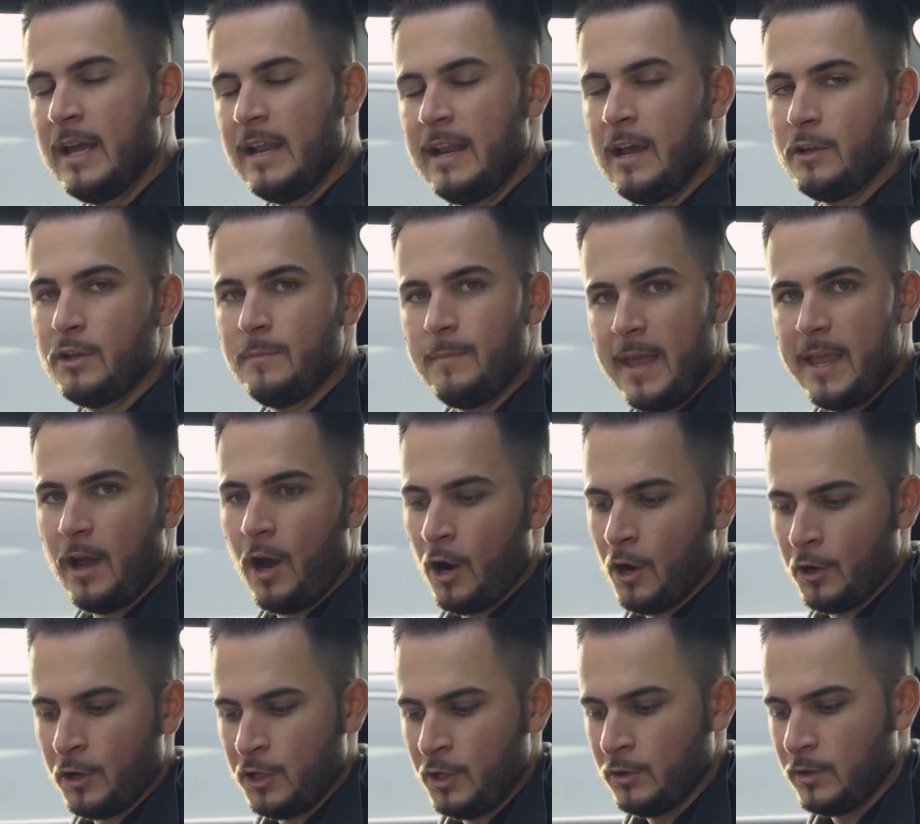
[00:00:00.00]
Now, you may
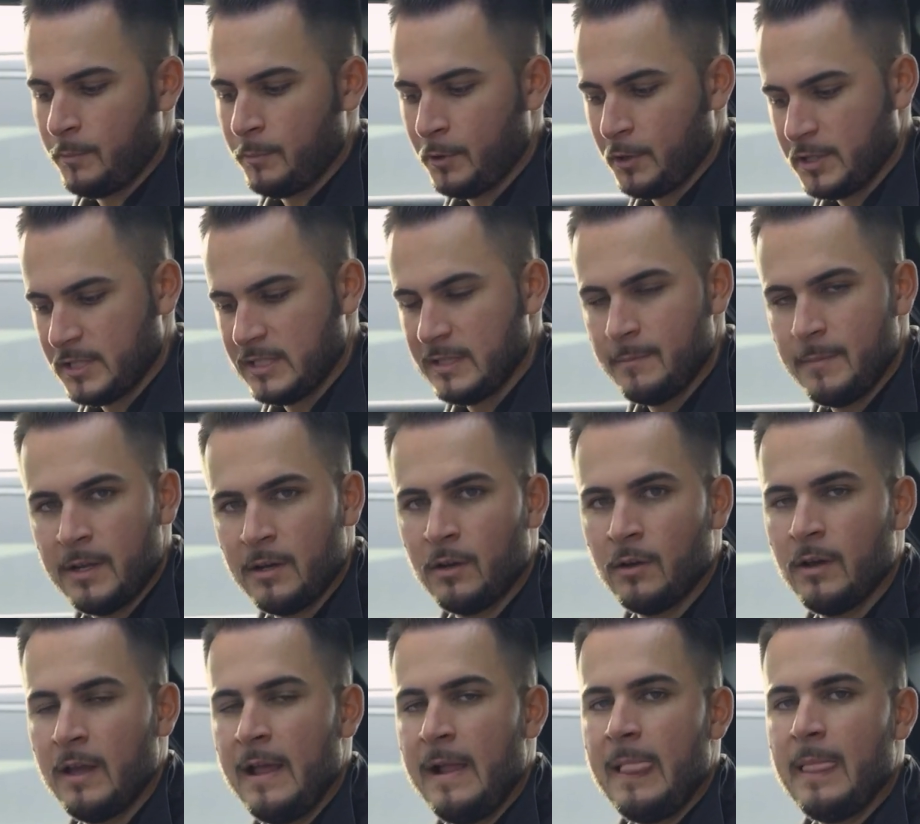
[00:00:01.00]
argue the person in the
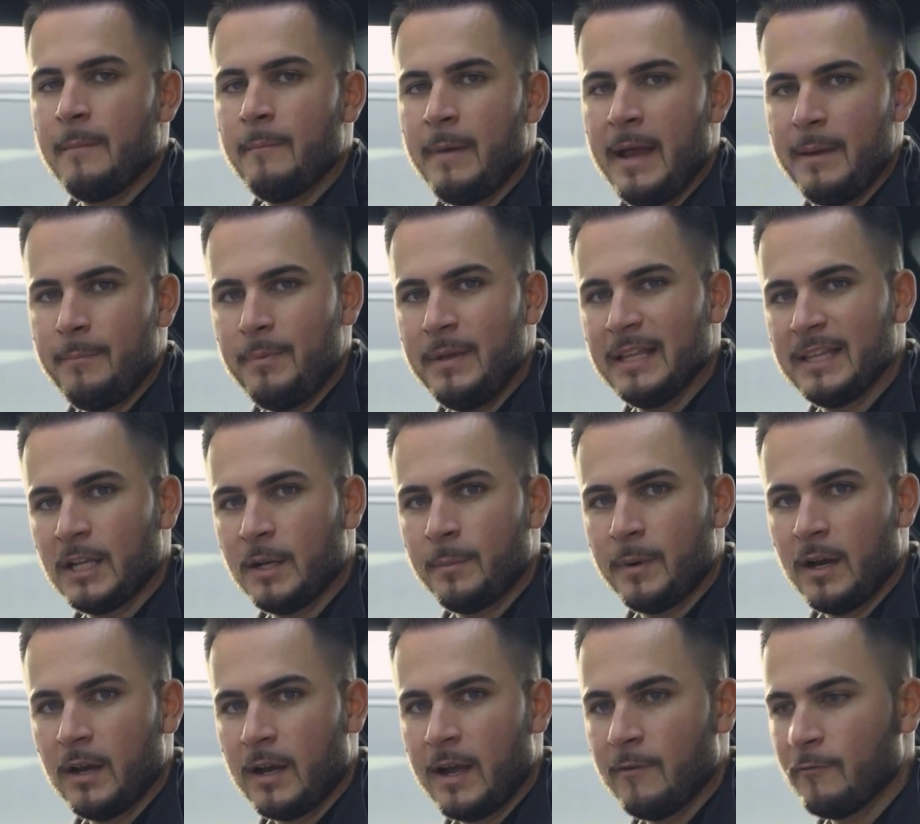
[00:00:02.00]
middle might be a little
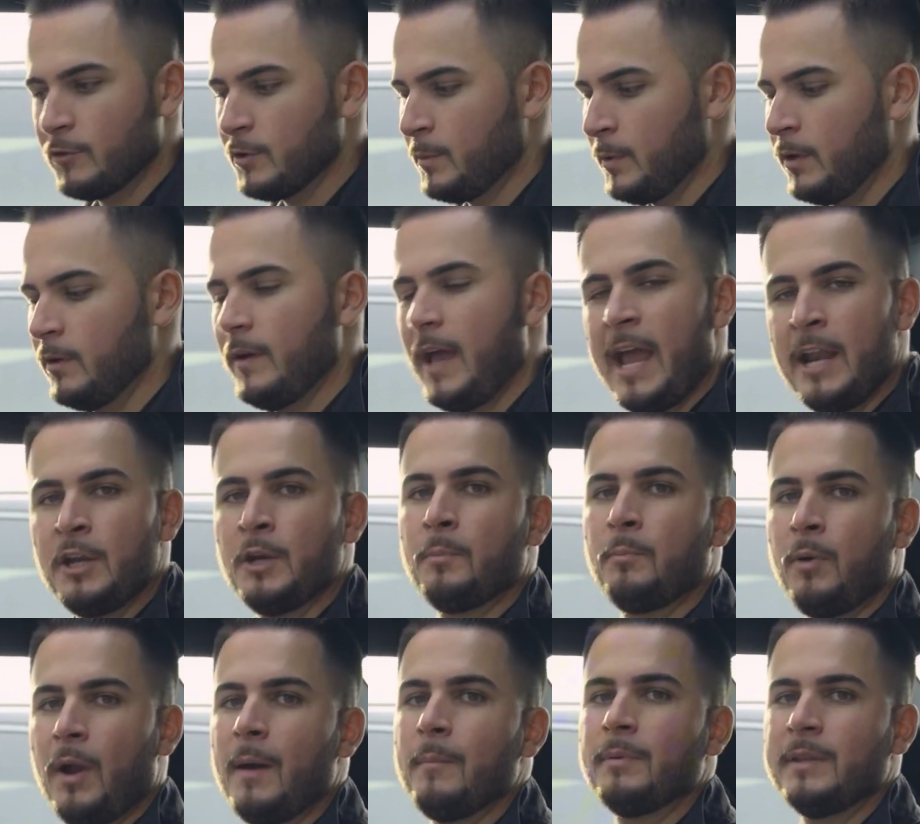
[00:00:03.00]
bit uncomfortable, and you're
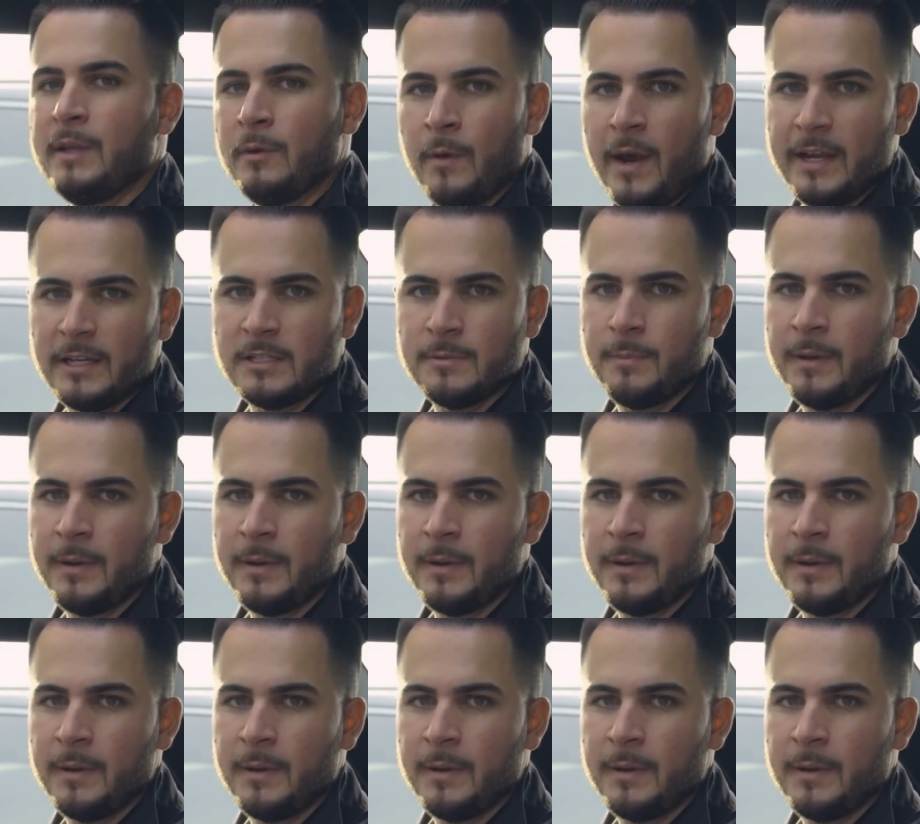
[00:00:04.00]
probably right.